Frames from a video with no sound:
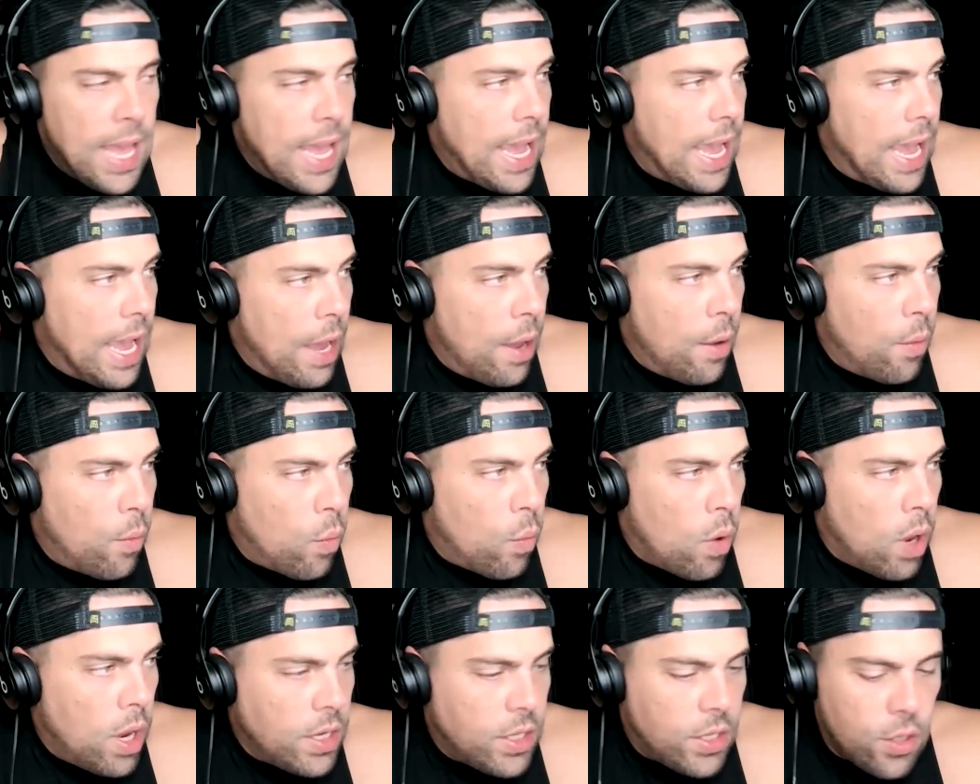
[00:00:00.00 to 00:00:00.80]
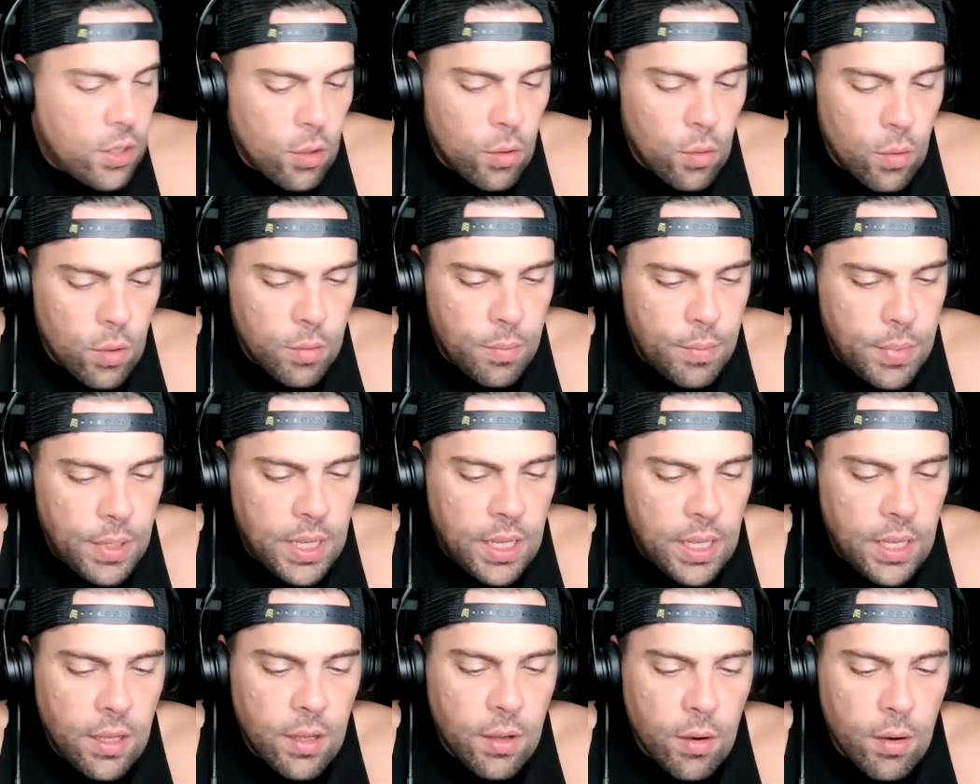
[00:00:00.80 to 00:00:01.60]
And what two would
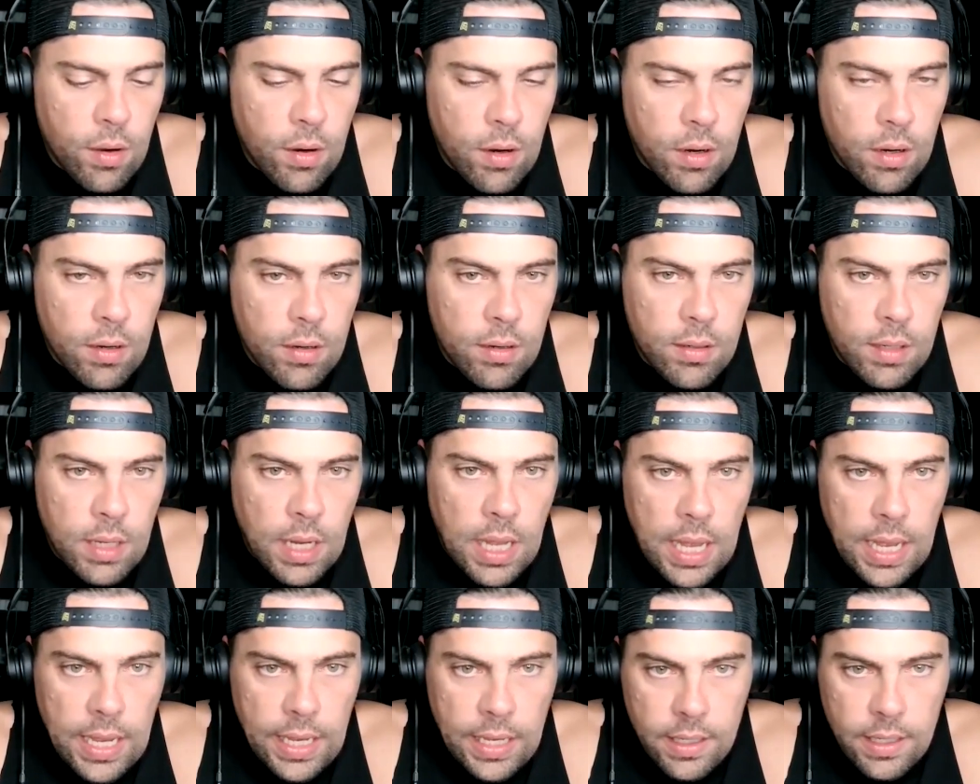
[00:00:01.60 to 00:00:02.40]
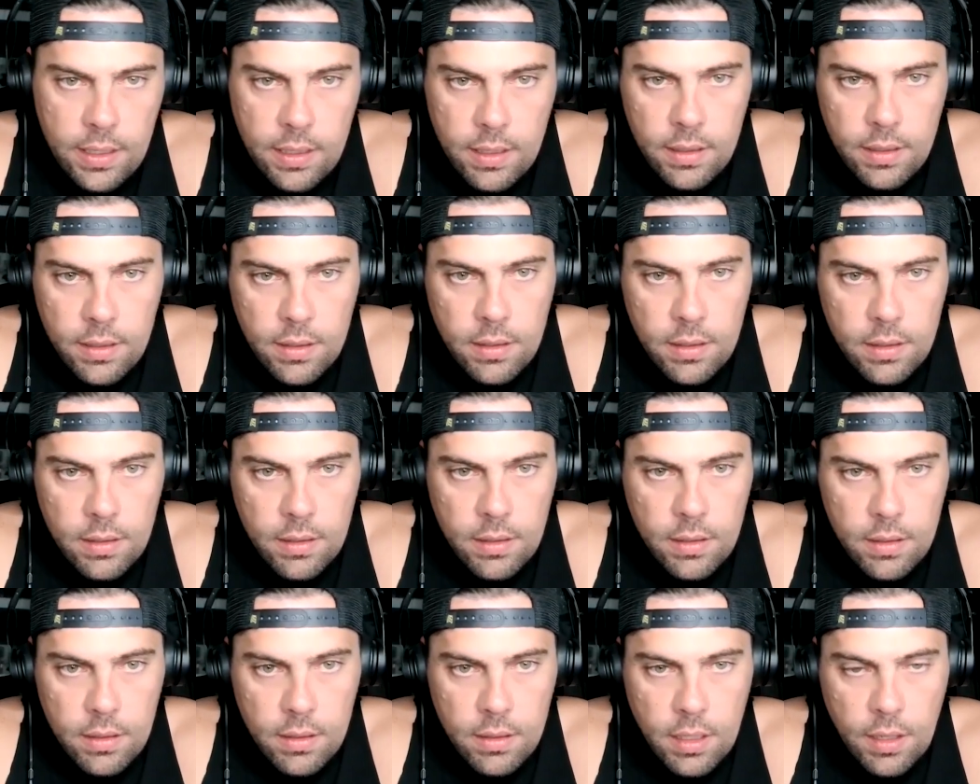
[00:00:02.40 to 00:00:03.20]
be your, like,
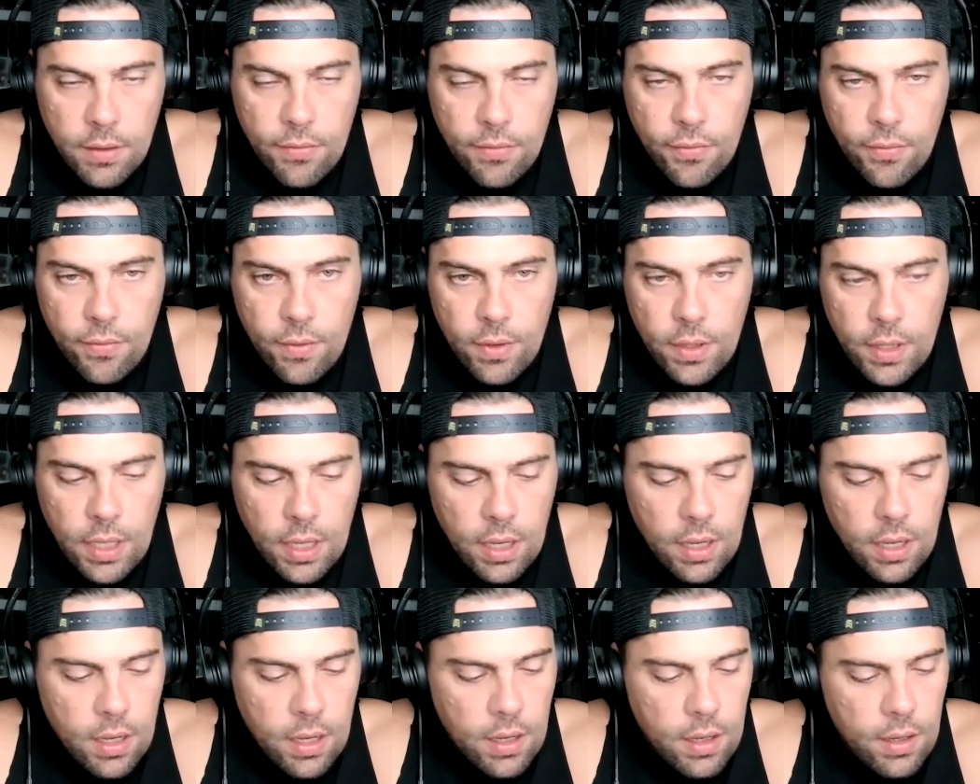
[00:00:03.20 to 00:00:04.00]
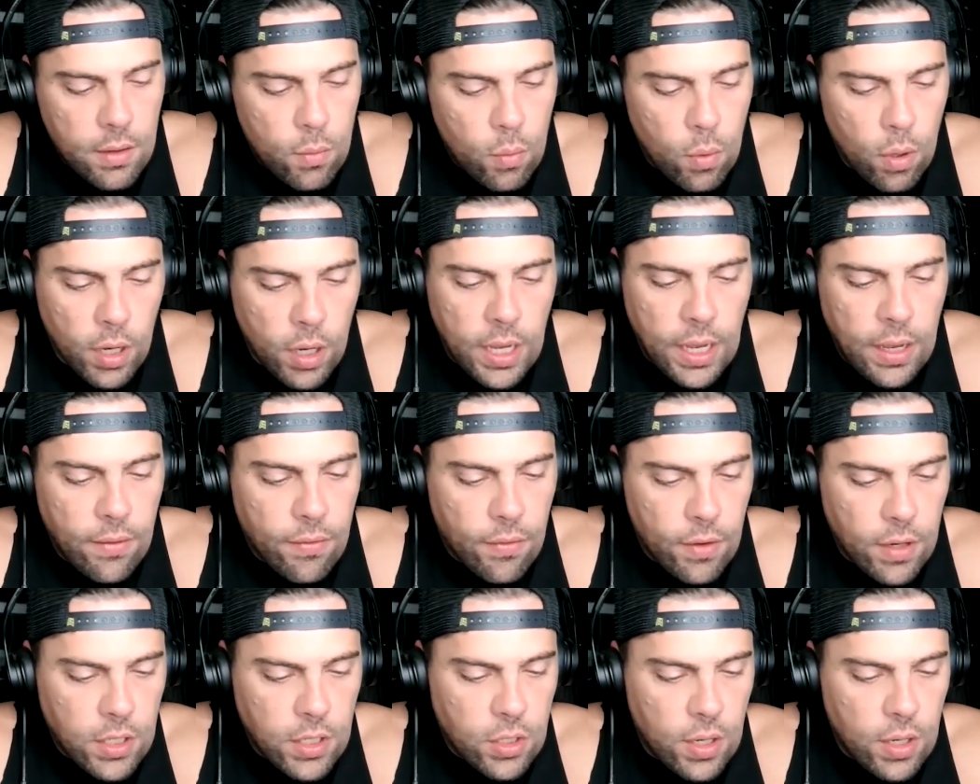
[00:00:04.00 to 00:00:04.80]
the working
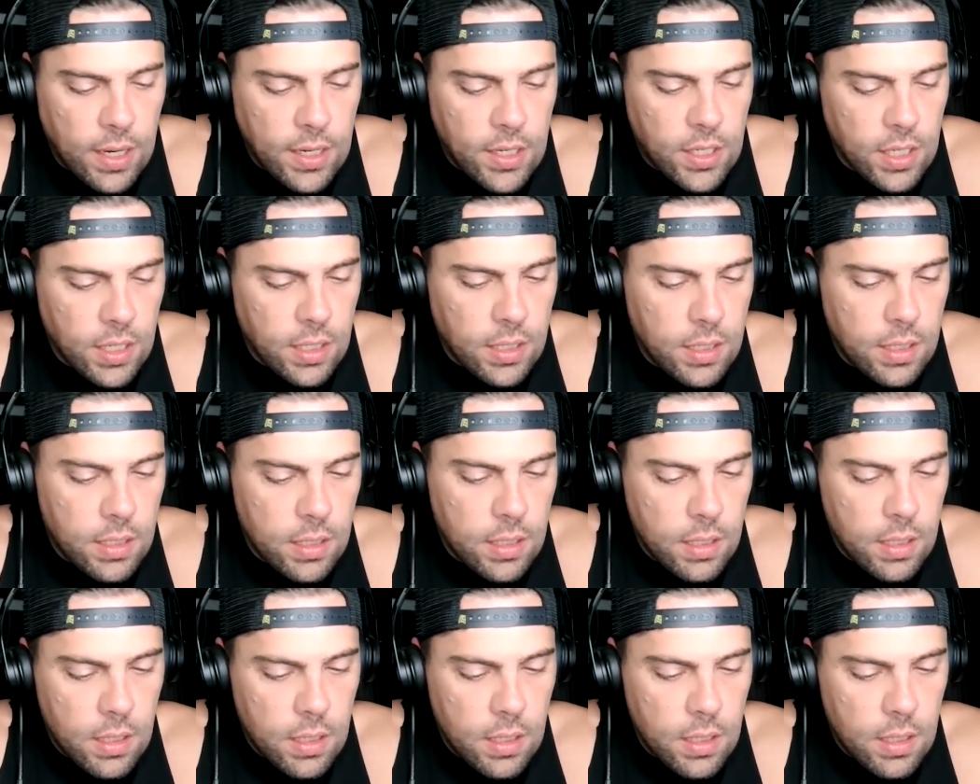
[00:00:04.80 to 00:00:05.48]
frustrations?